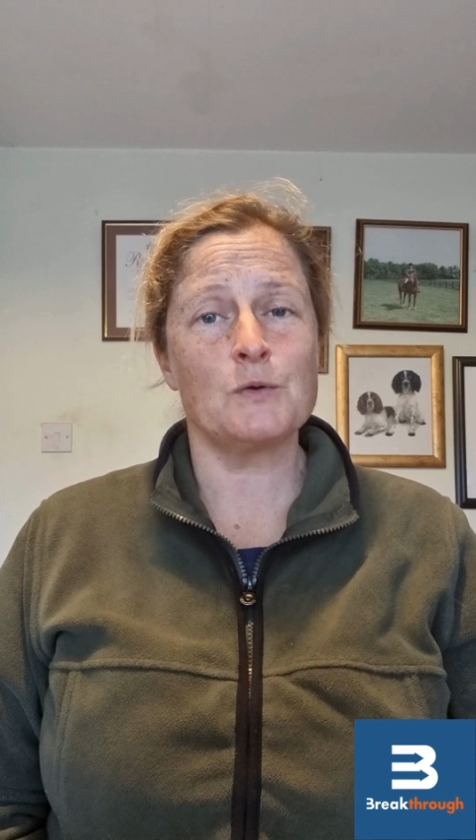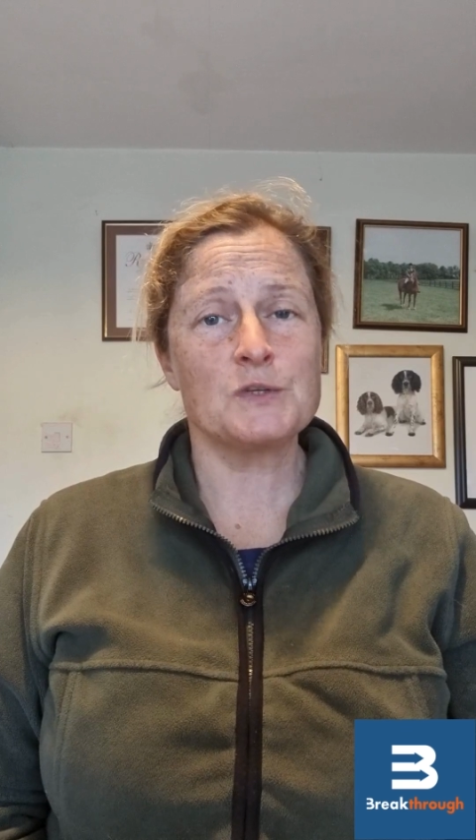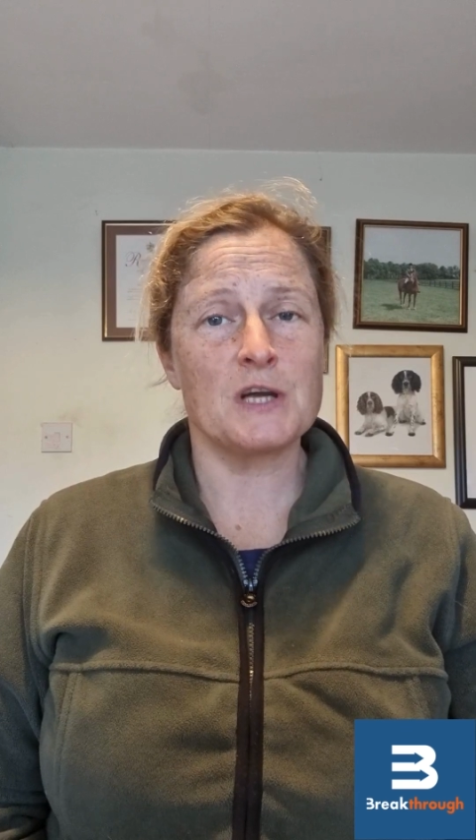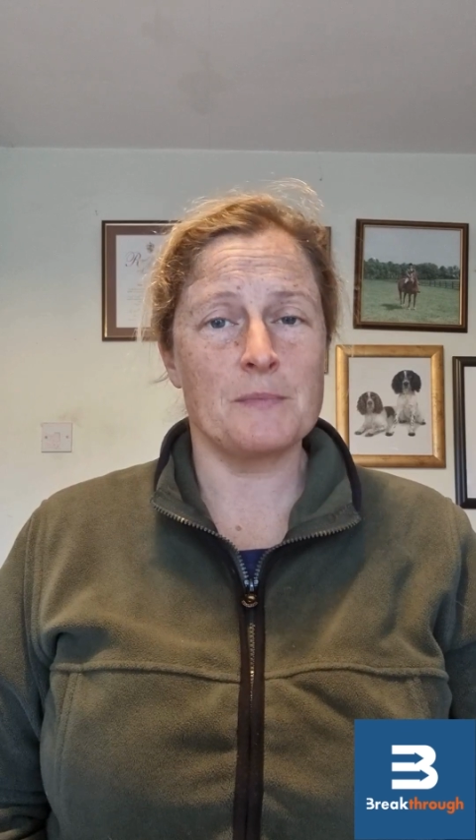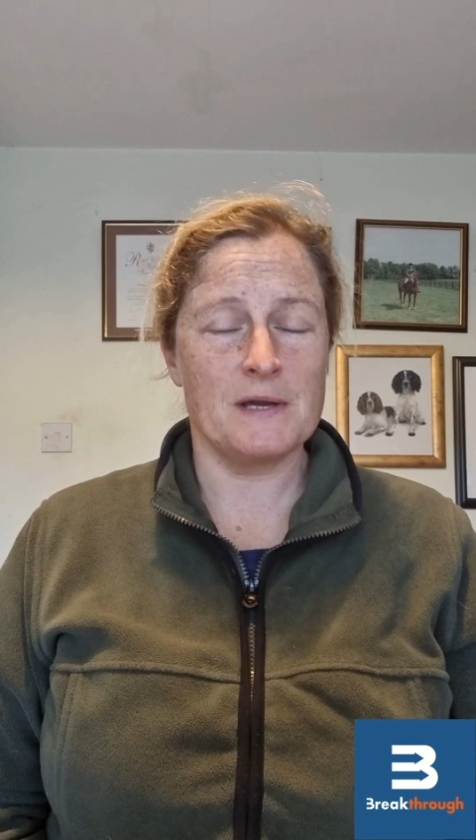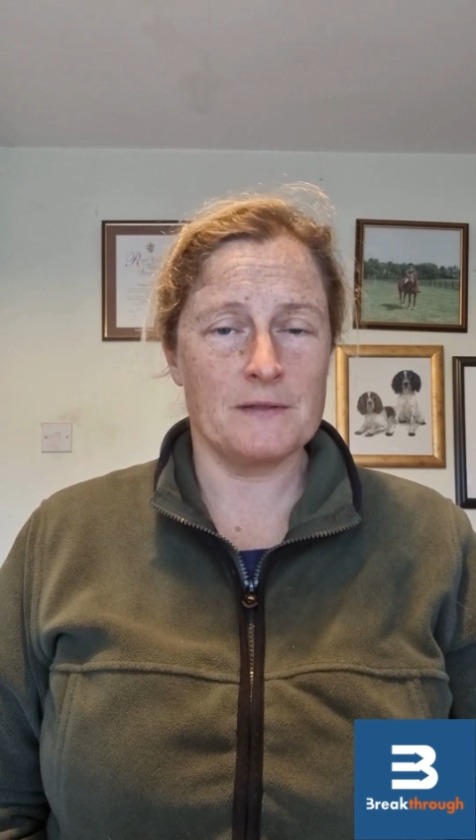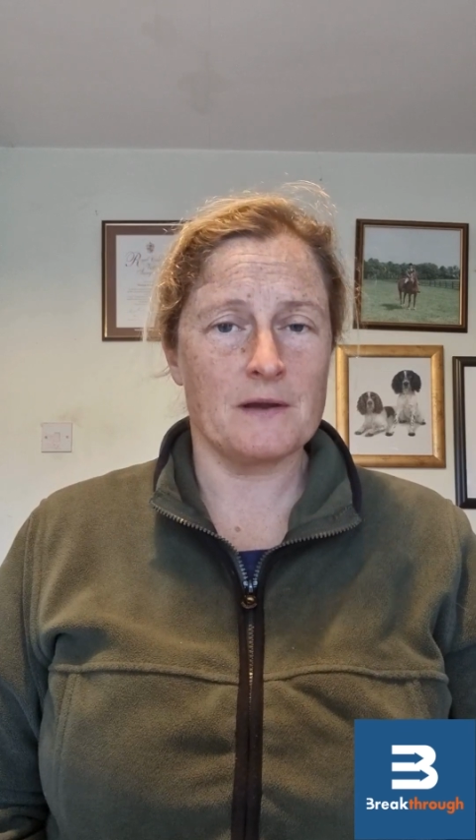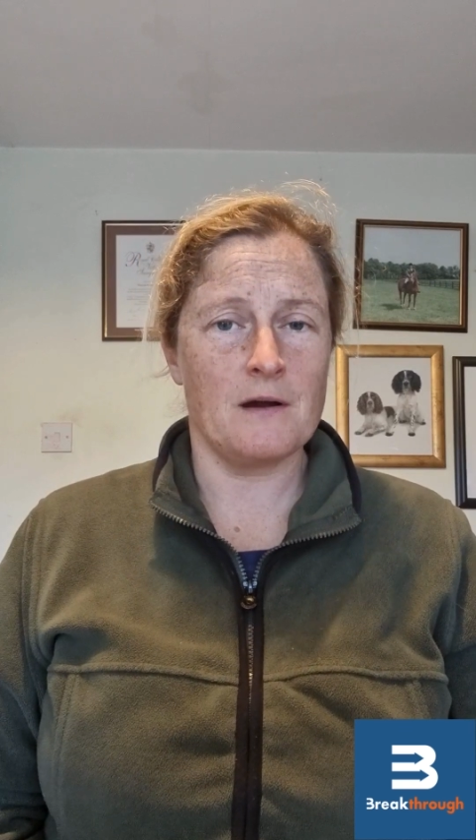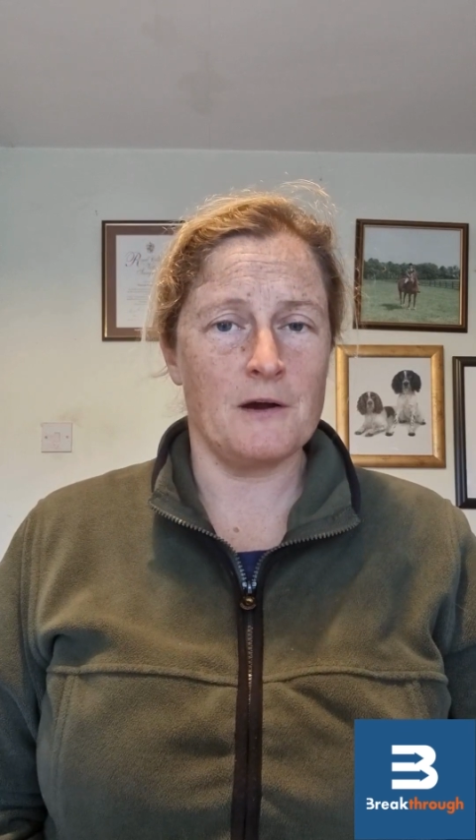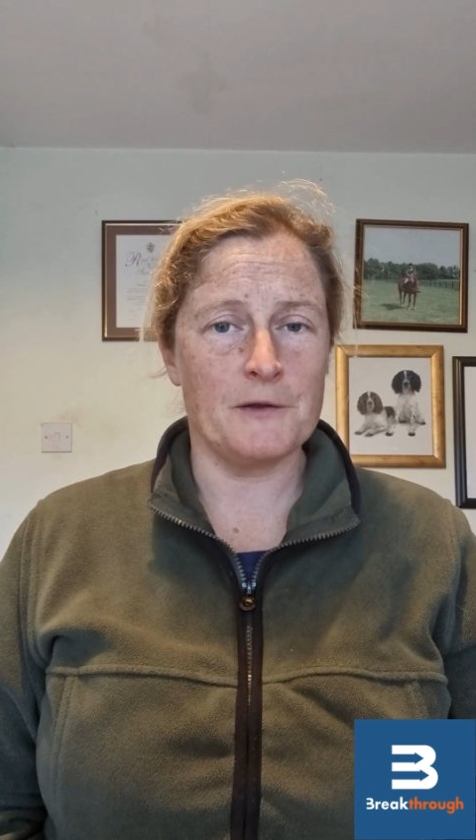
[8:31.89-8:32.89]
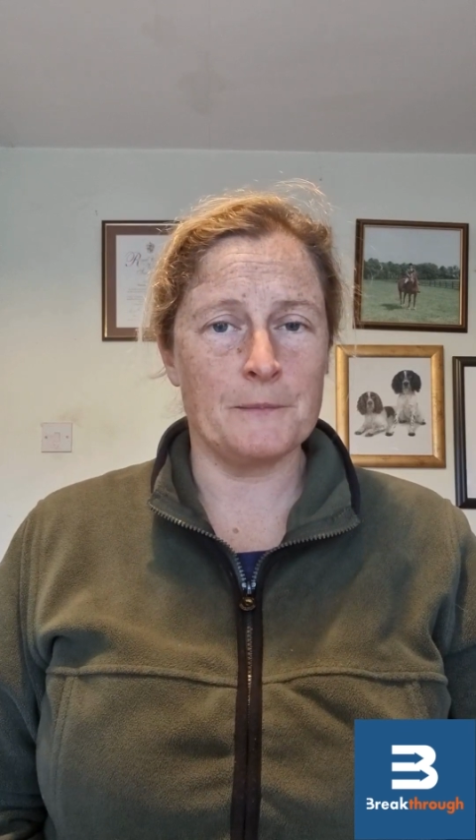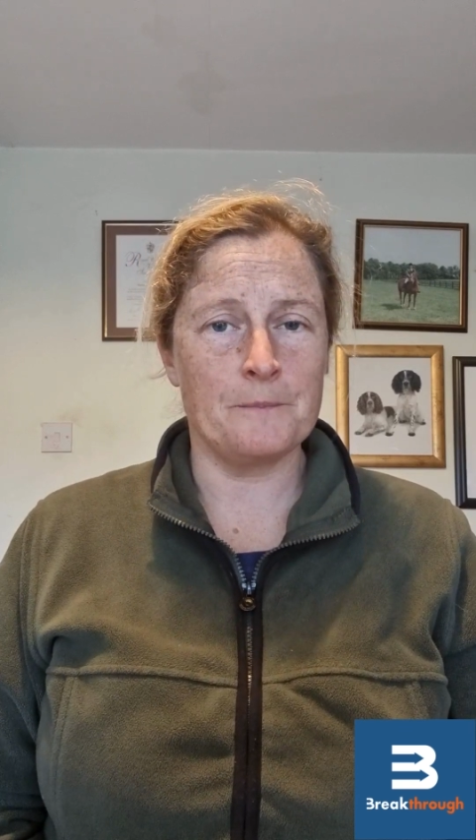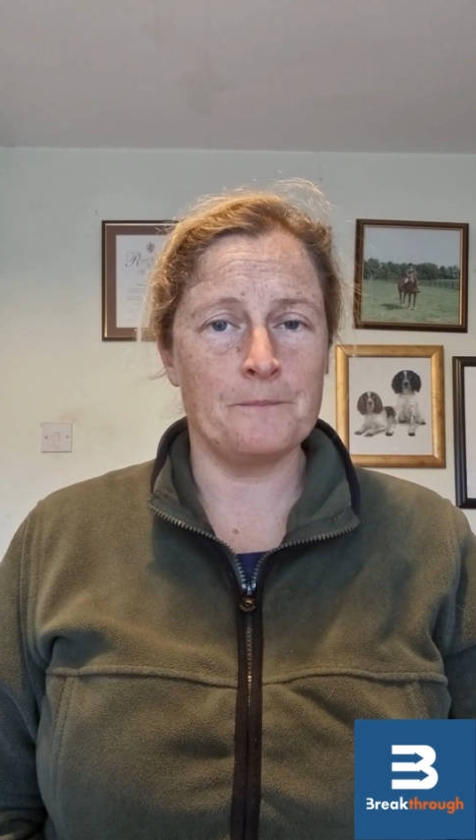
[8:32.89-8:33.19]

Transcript: also be in the garden.